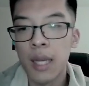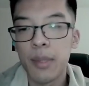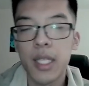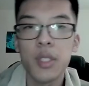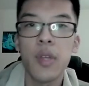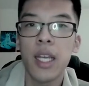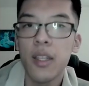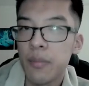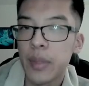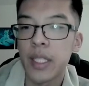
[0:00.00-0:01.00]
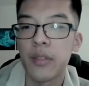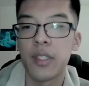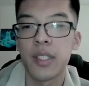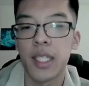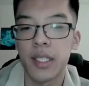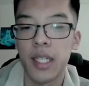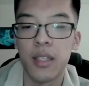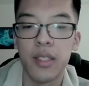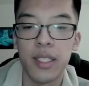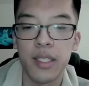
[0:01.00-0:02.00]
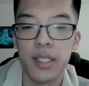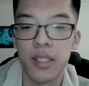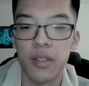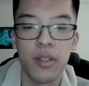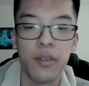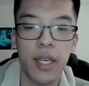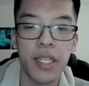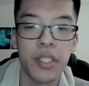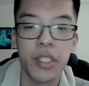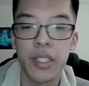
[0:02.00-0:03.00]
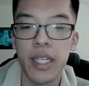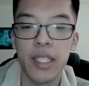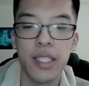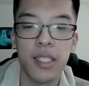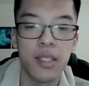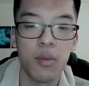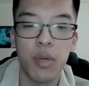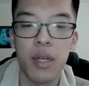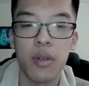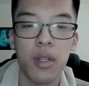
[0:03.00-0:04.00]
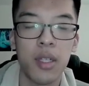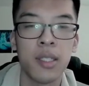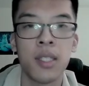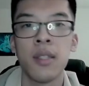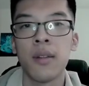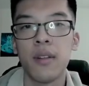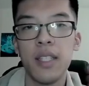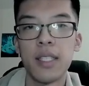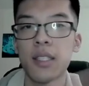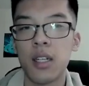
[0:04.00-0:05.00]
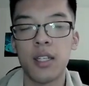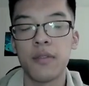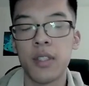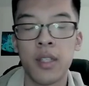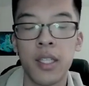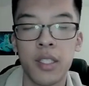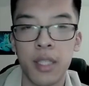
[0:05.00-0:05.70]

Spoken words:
Because we have big units like Darius, the Ancient Yetis, the Wild Claws, these can often or not